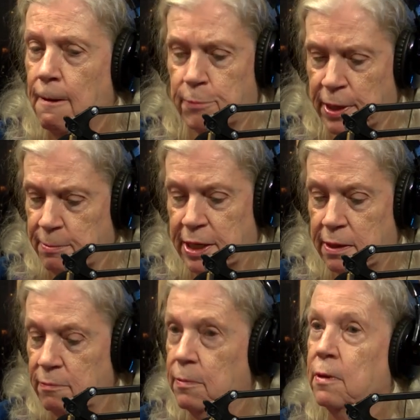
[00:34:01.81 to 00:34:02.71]
bring
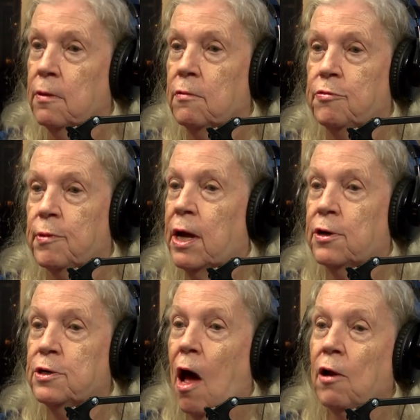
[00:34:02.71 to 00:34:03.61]
me three
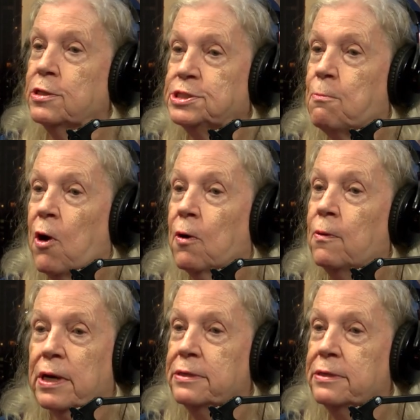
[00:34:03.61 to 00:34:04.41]
hundred dollars tomorrow,